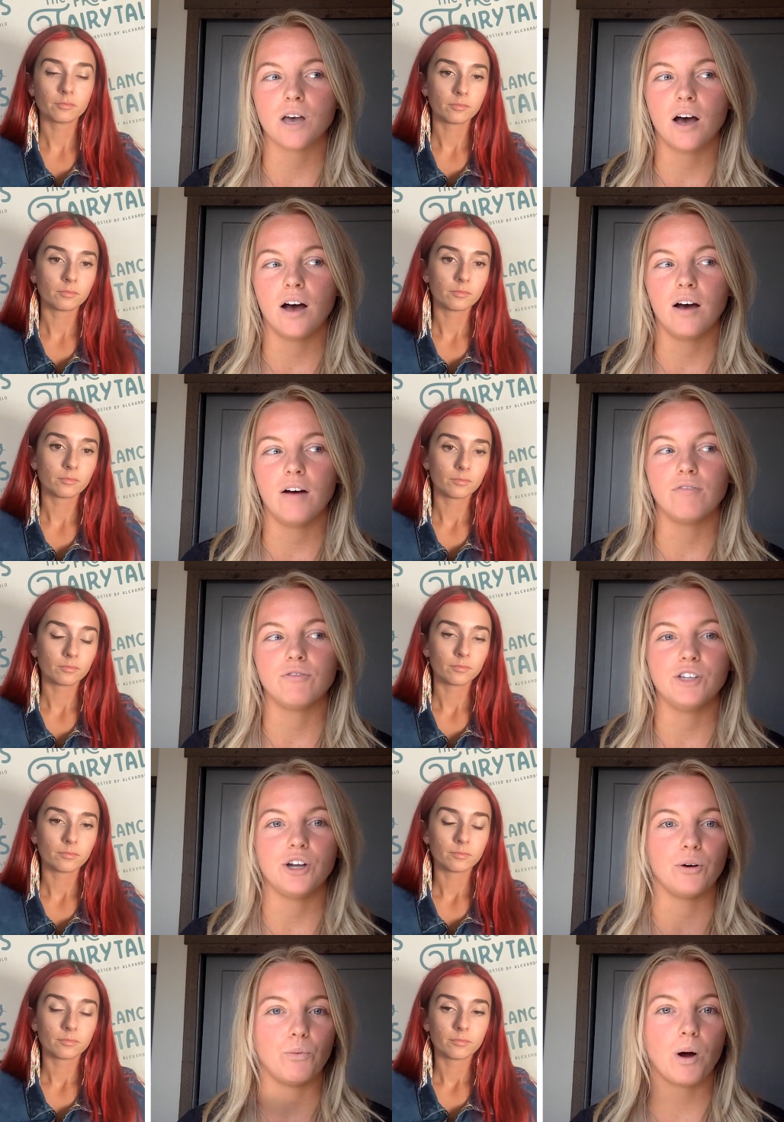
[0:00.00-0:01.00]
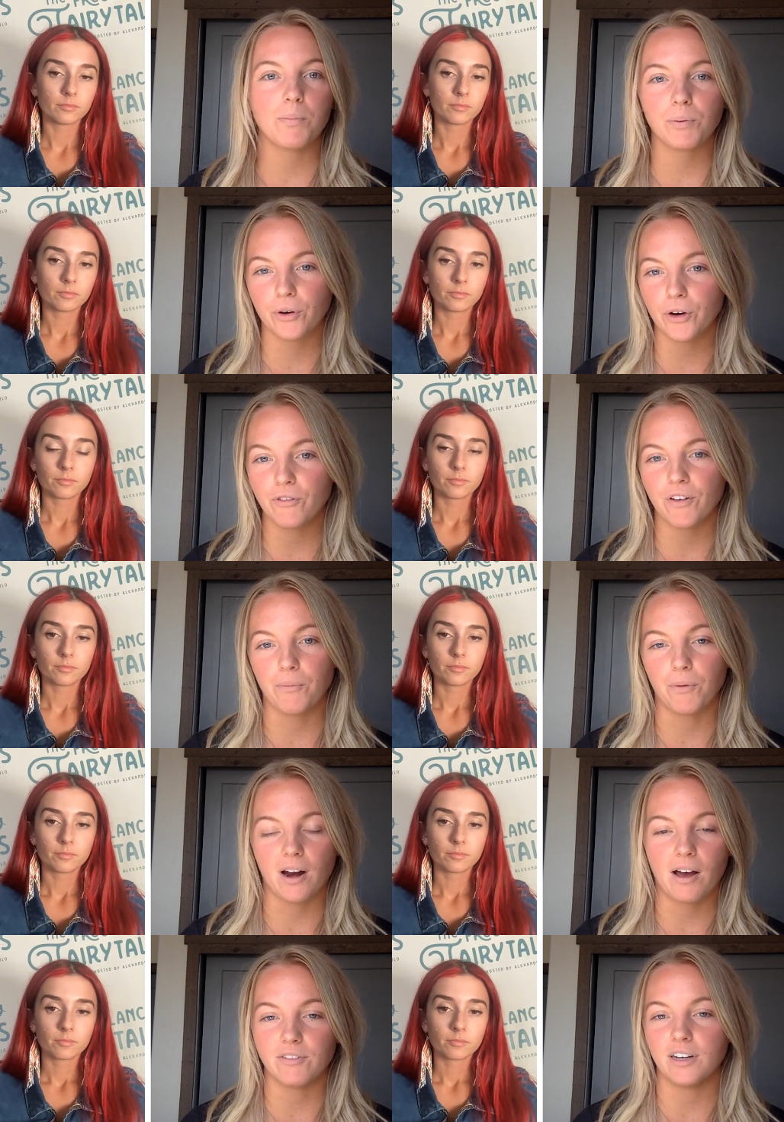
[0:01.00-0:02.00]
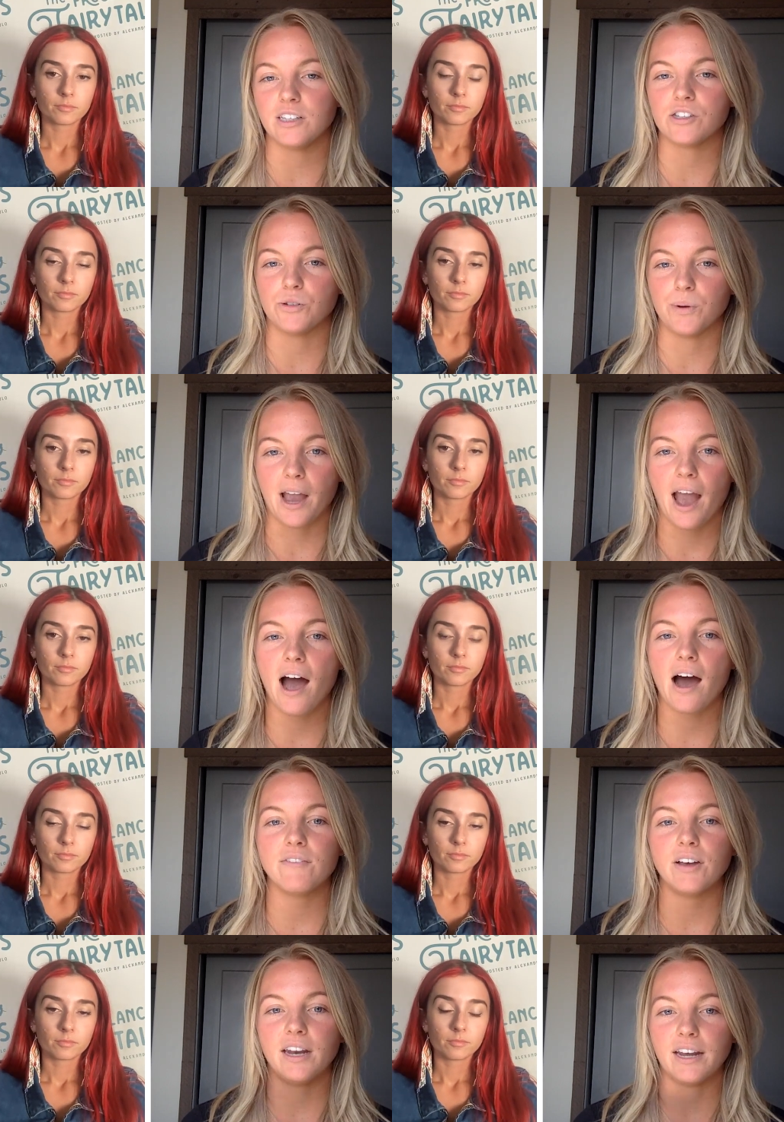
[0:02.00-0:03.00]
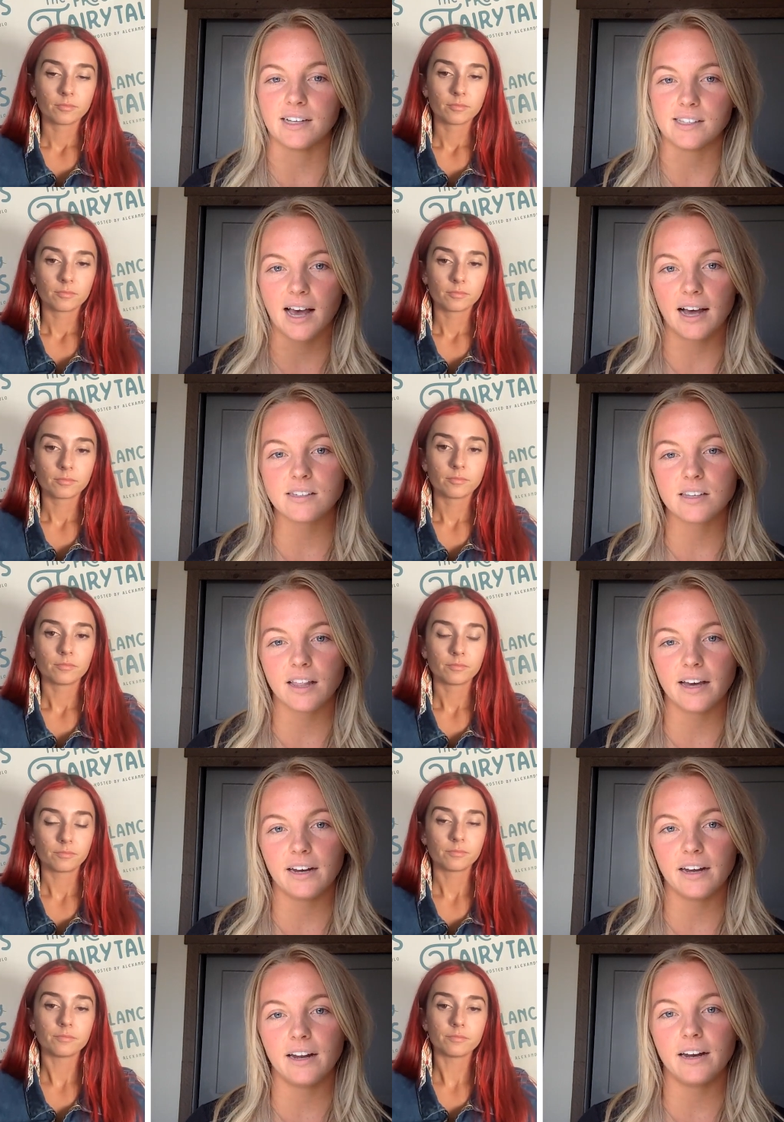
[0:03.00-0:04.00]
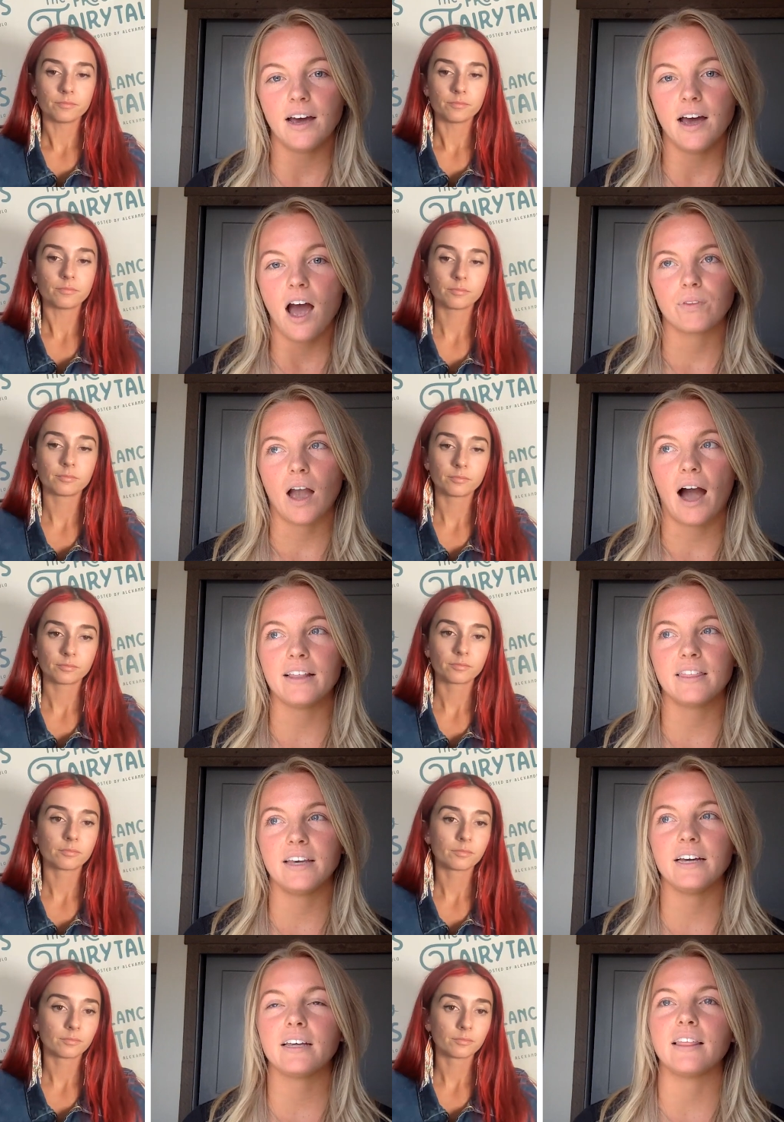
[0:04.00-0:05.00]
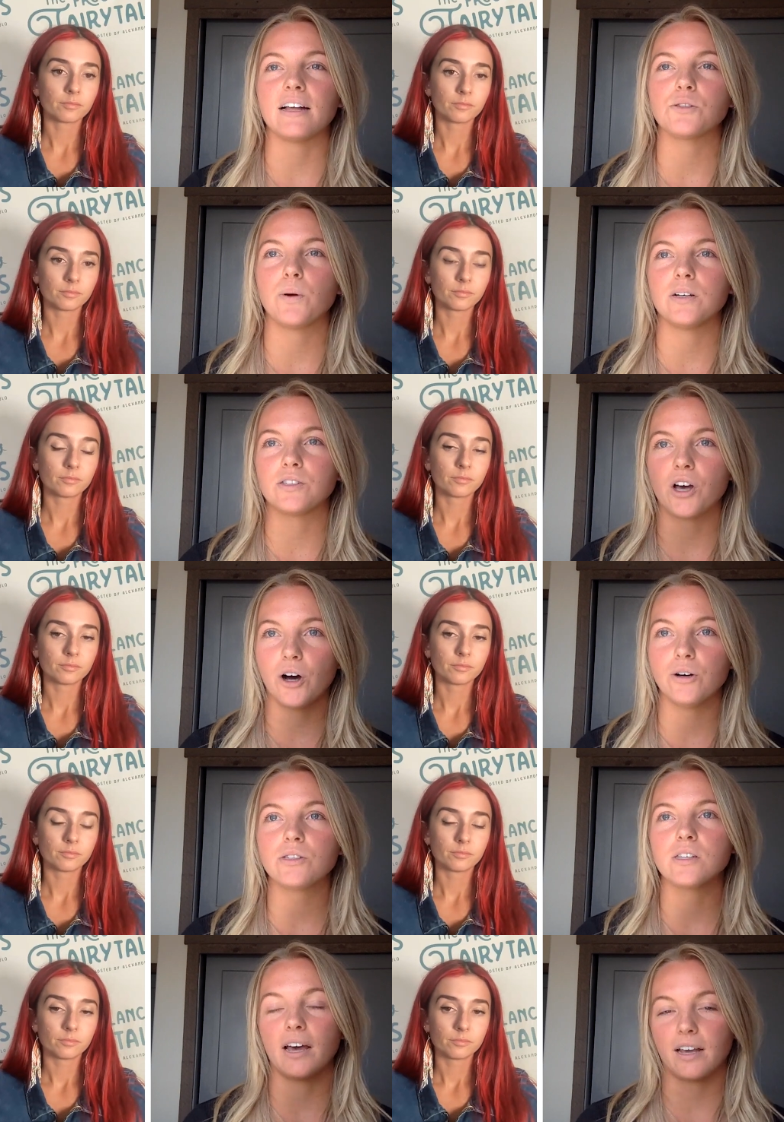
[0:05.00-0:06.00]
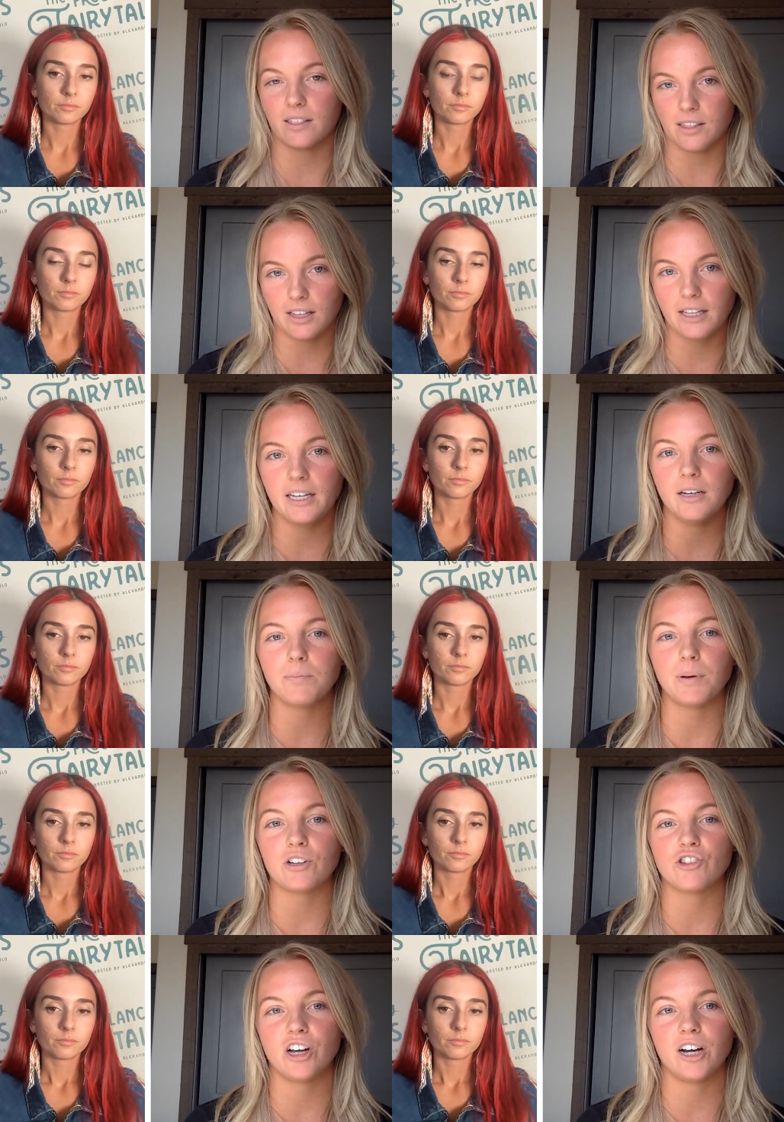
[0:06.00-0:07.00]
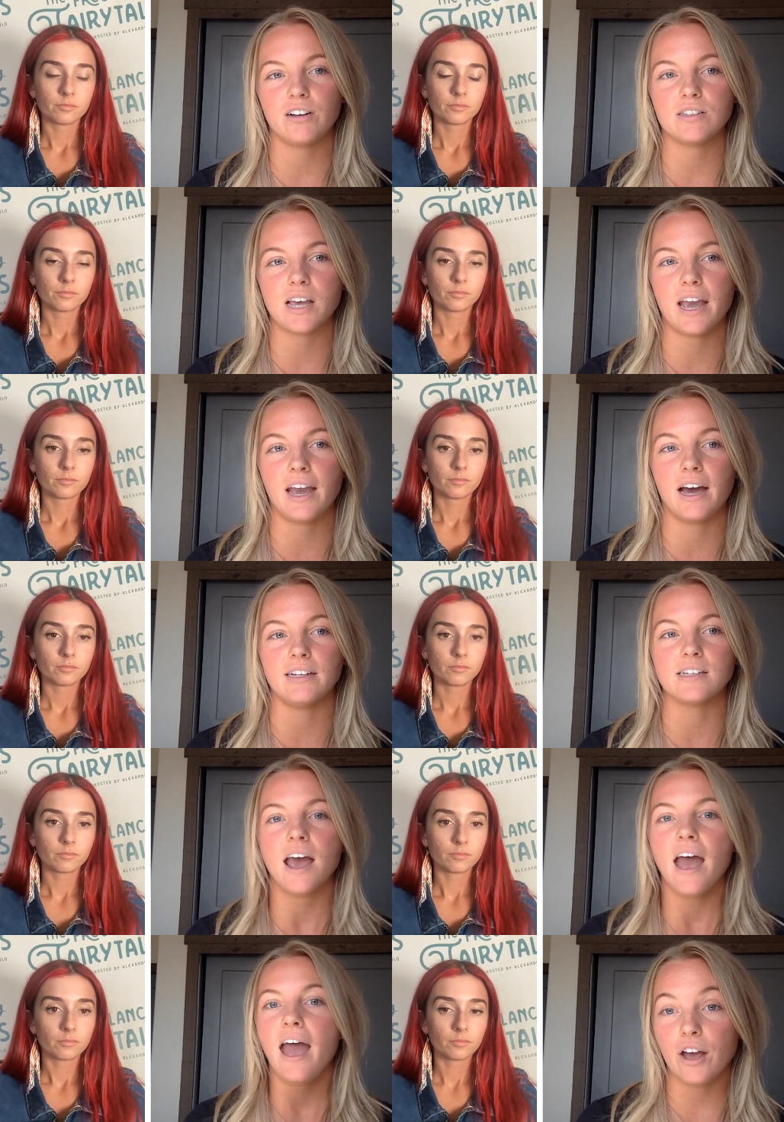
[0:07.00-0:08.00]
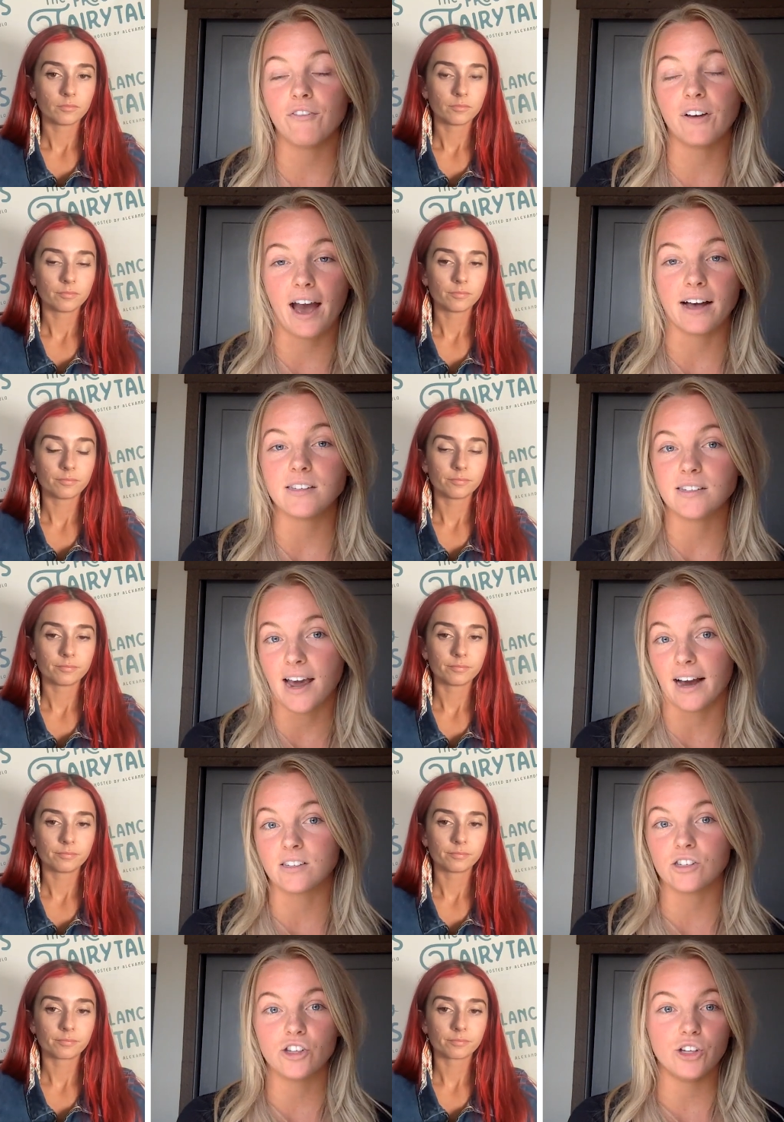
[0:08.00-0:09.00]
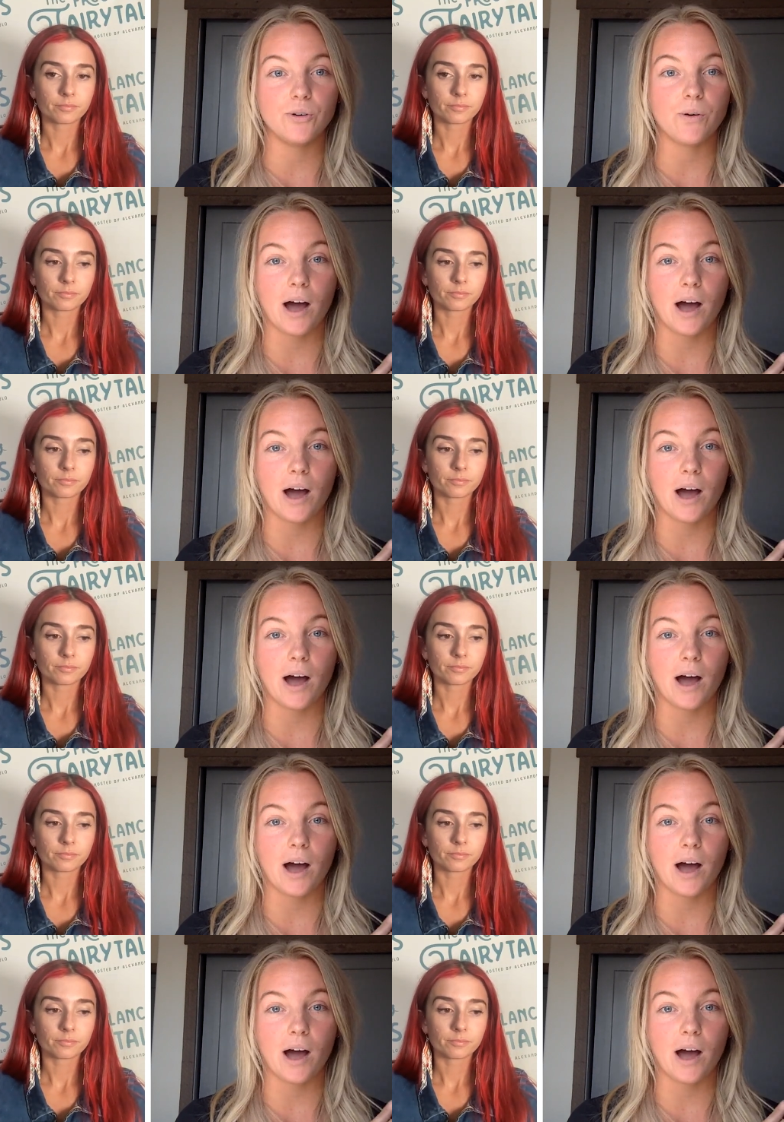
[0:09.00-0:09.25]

Speaker 1: of, you know, what proof and what evidence do we have, and it gets escalated. I think that's where, as a host, like the cleaning pictures, and if a guest texts you